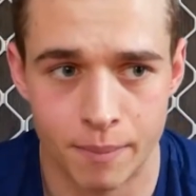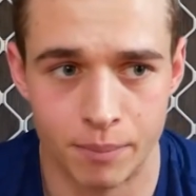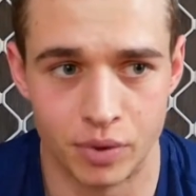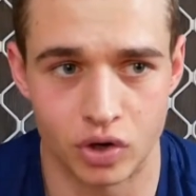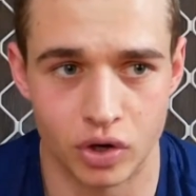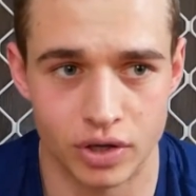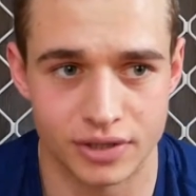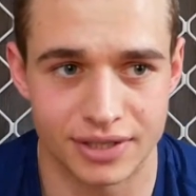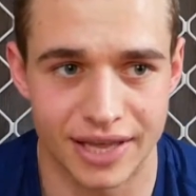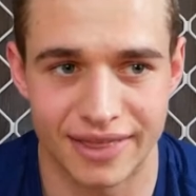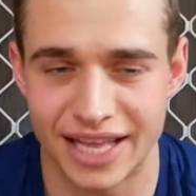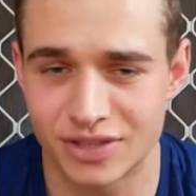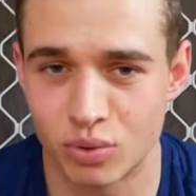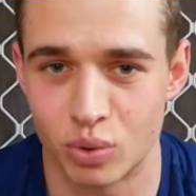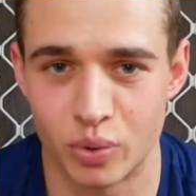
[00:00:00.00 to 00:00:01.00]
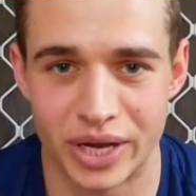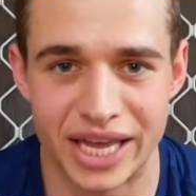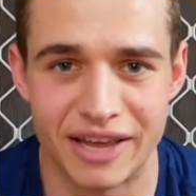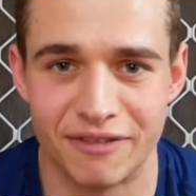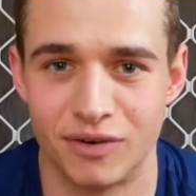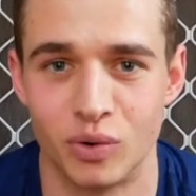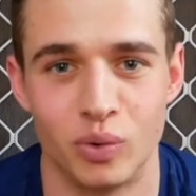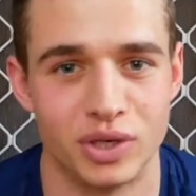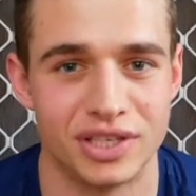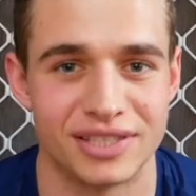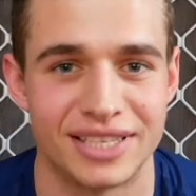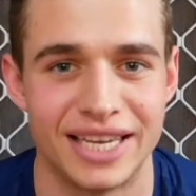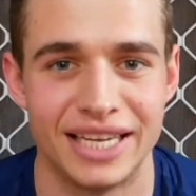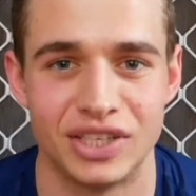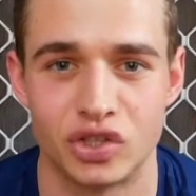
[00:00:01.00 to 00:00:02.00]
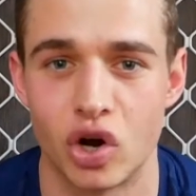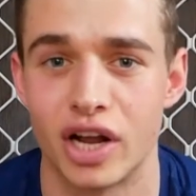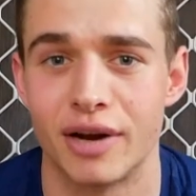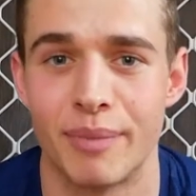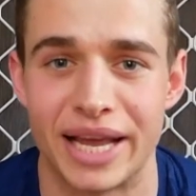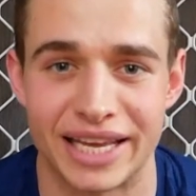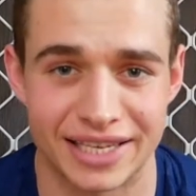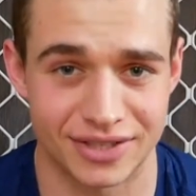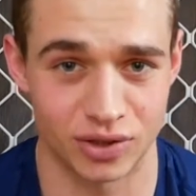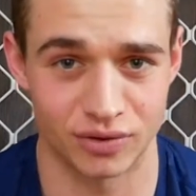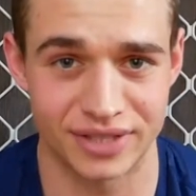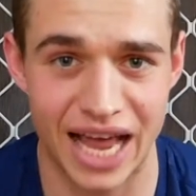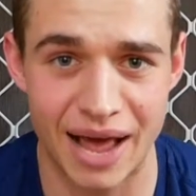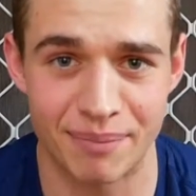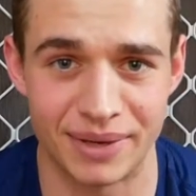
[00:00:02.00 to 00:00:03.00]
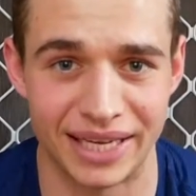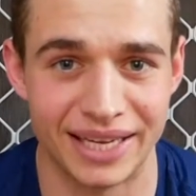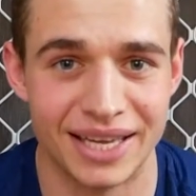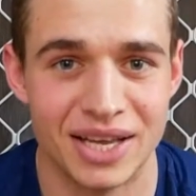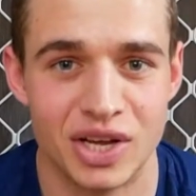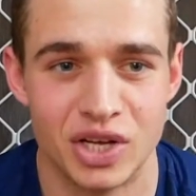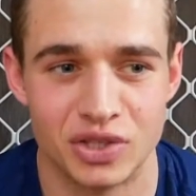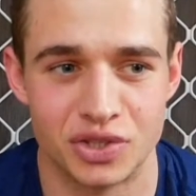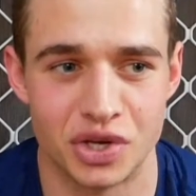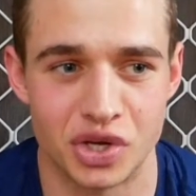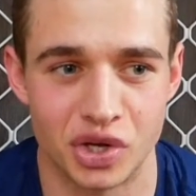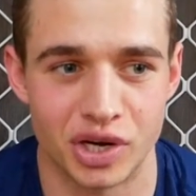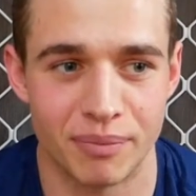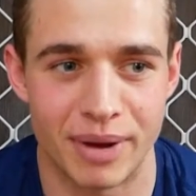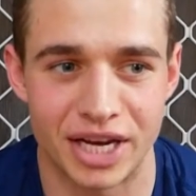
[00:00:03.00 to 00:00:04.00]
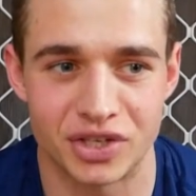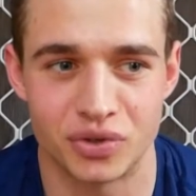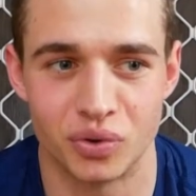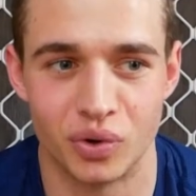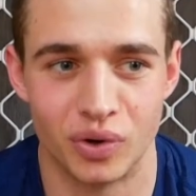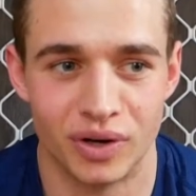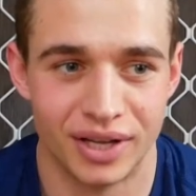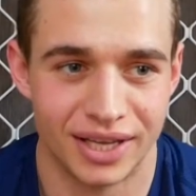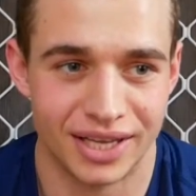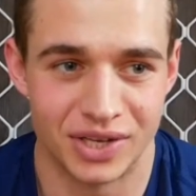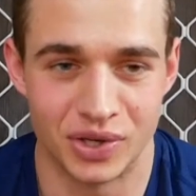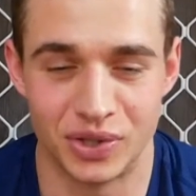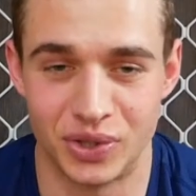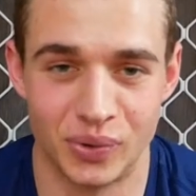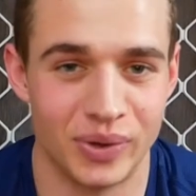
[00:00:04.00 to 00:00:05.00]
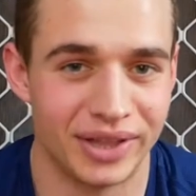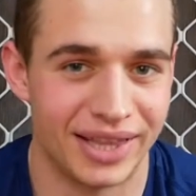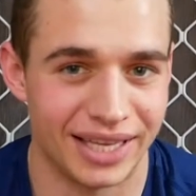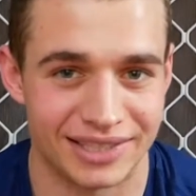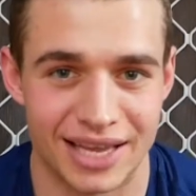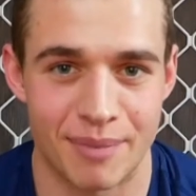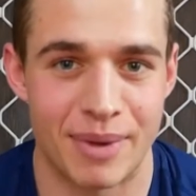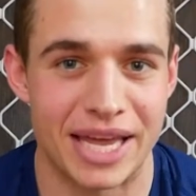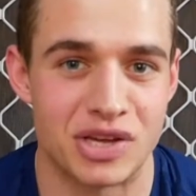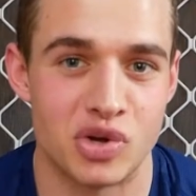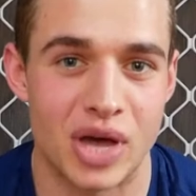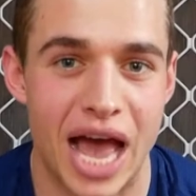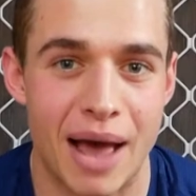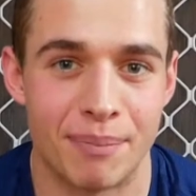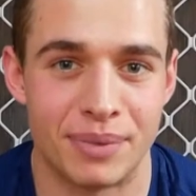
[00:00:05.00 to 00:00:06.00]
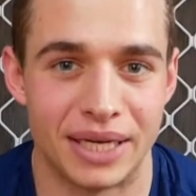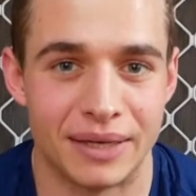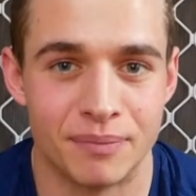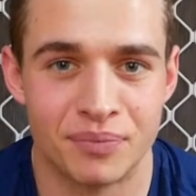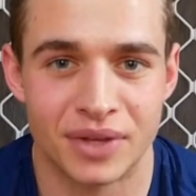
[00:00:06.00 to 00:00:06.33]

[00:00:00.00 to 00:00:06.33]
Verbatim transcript: Because that's what we're here for. We're just here trying to make ourselves happy. So you're gonna make sure you're doing things that make you happy.